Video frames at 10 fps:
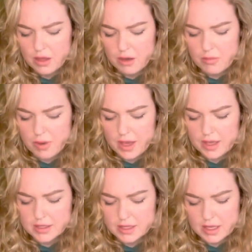
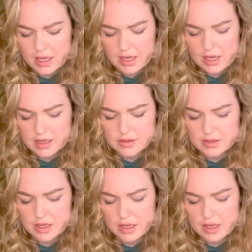but it